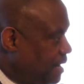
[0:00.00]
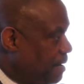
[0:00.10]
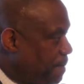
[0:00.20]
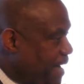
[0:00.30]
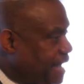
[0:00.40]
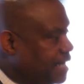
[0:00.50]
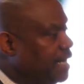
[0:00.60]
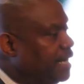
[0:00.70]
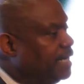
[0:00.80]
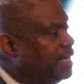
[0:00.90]
impact
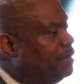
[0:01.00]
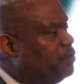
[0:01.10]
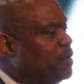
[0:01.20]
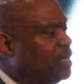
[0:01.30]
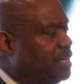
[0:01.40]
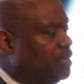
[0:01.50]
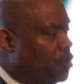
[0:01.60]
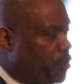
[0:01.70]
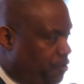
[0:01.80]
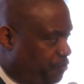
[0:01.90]
and then really
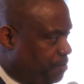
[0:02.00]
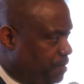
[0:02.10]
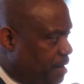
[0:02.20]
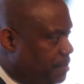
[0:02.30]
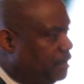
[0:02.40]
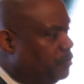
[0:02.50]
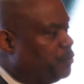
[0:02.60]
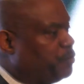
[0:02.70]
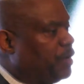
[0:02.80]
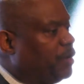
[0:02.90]
learn from them and
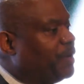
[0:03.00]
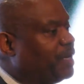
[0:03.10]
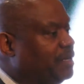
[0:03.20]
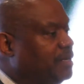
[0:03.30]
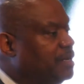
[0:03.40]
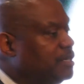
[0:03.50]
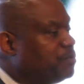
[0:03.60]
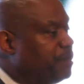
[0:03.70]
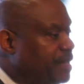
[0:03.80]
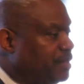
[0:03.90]
quickly
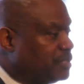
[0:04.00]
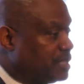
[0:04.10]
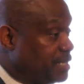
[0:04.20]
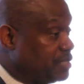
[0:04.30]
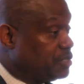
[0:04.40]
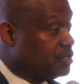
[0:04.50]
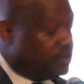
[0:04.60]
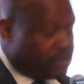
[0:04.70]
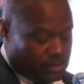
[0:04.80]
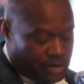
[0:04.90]
spread those lessons
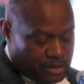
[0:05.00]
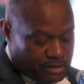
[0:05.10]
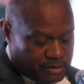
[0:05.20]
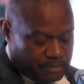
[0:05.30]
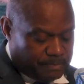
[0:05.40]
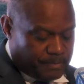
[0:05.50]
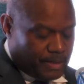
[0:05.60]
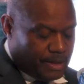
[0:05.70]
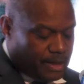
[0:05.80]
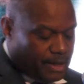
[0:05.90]
learned to others.
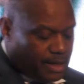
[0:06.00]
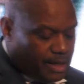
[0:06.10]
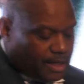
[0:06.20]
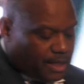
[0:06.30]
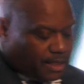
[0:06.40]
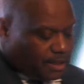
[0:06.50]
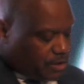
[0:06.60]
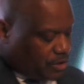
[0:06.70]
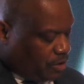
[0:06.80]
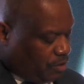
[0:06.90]

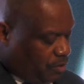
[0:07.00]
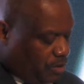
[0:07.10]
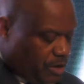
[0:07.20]
So,